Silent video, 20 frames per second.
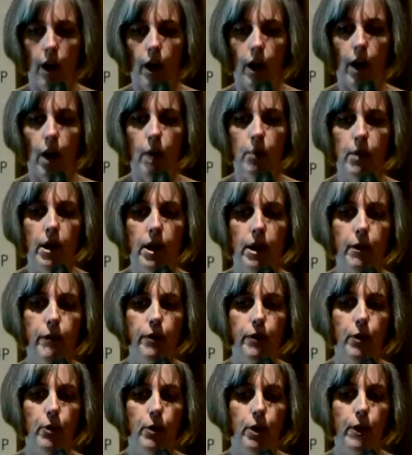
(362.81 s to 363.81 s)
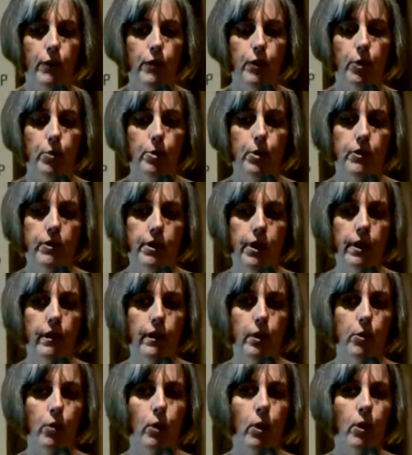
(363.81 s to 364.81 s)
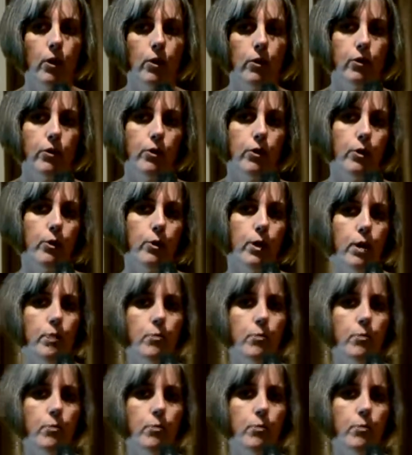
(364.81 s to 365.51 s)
And you particularly wanted to